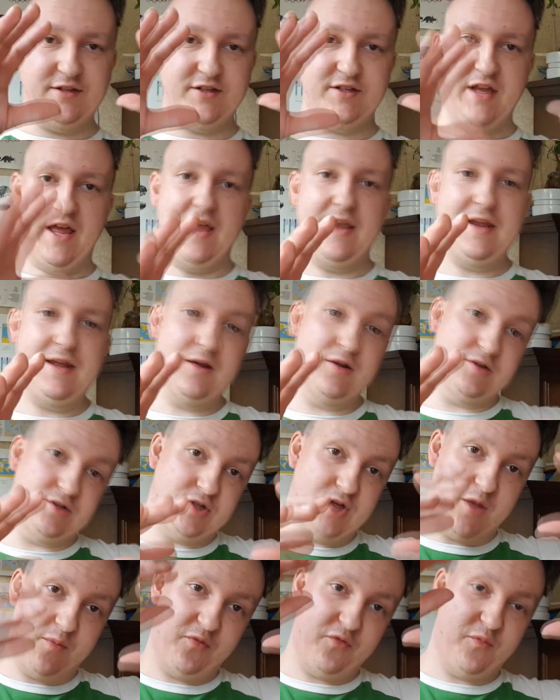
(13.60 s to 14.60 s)
standing on
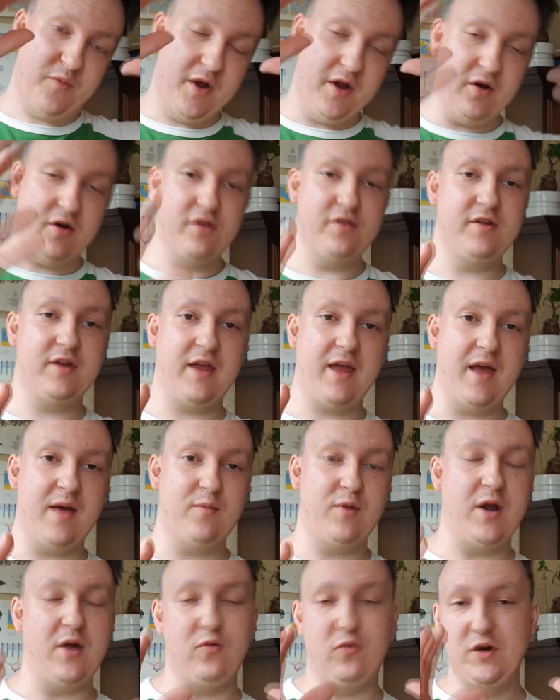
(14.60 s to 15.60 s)
top of my other
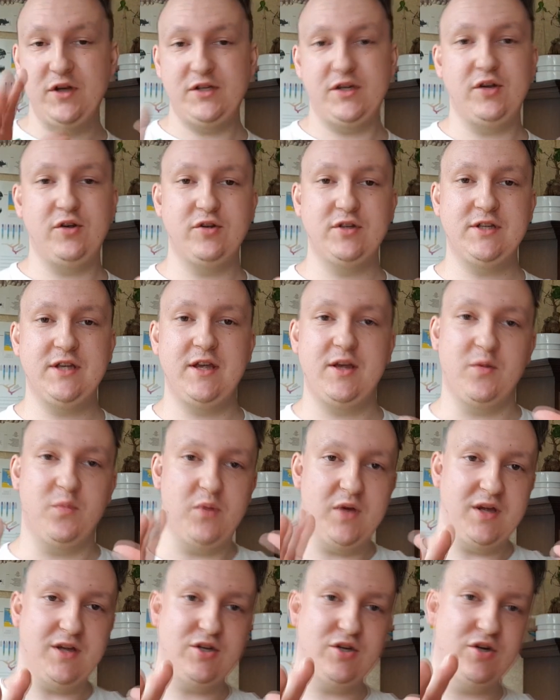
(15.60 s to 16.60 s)
camera. I wish I could take a
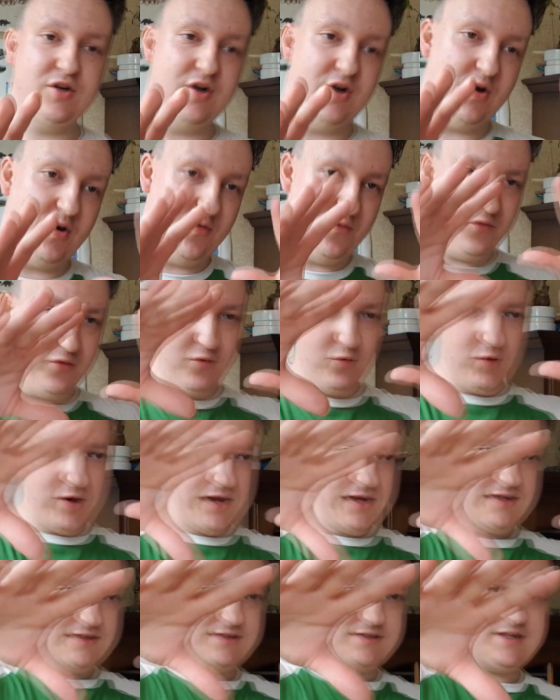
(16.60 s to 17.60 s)
picture of the
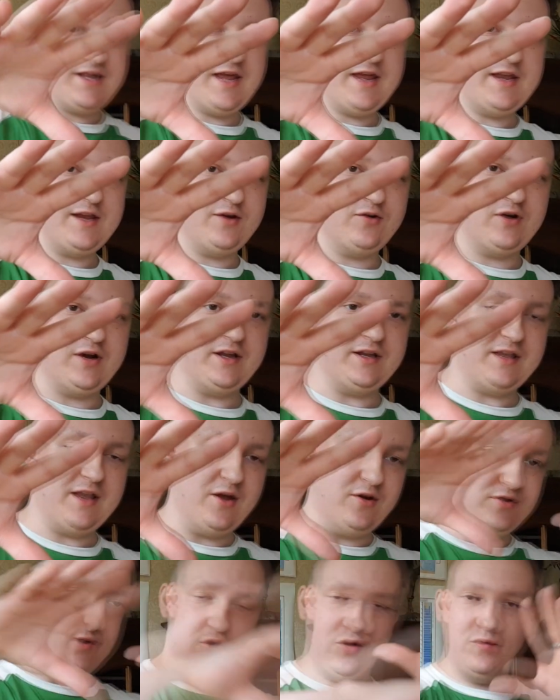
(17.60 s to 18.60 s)
way it's standing right
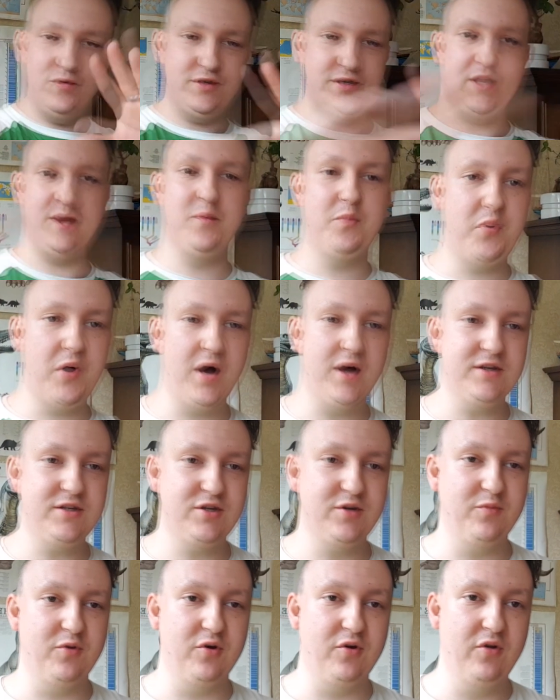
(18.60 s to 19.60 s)
now. It's almost
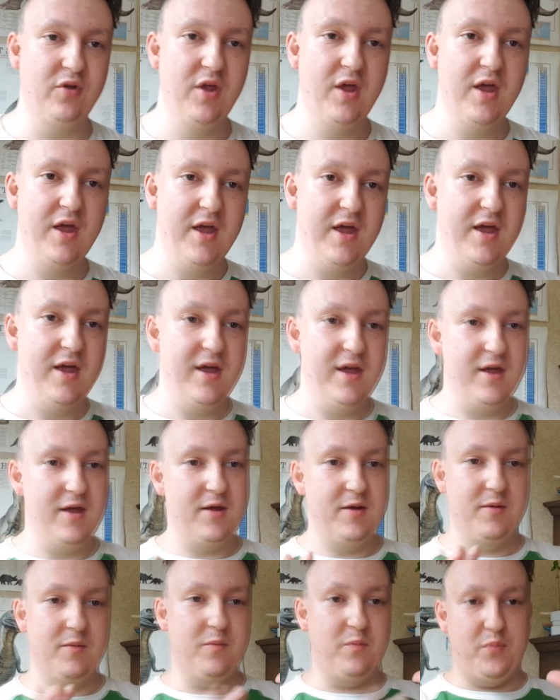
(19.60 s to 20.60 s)
impossible.
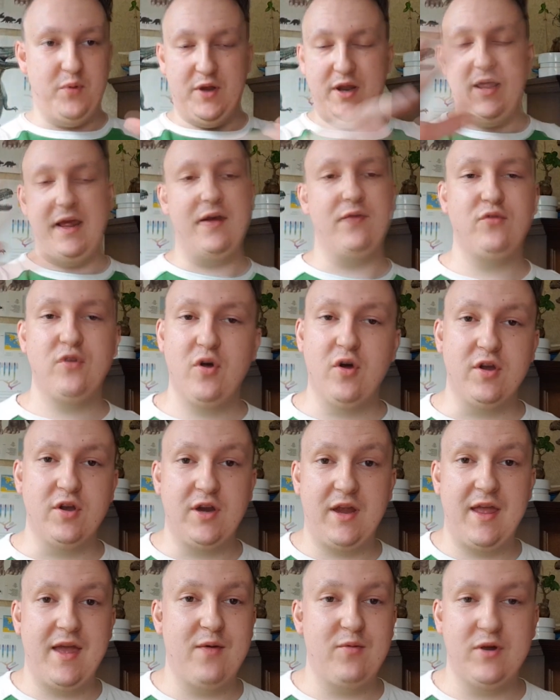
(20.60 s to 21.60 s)
But I have no other
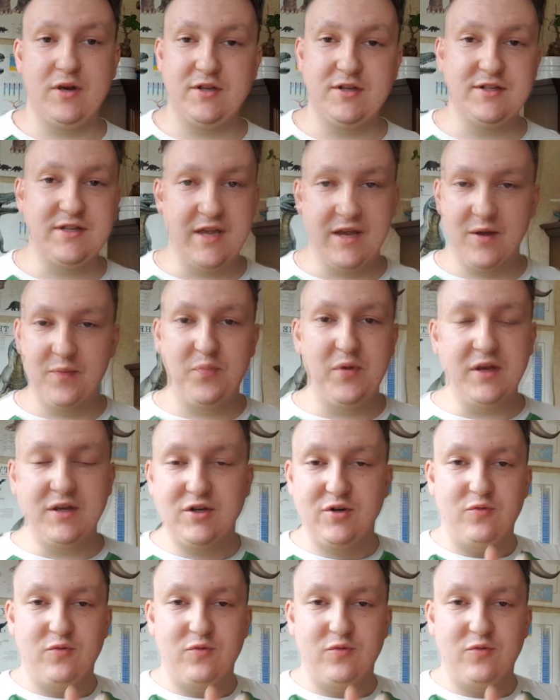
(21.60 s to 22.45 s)
camera to take a picture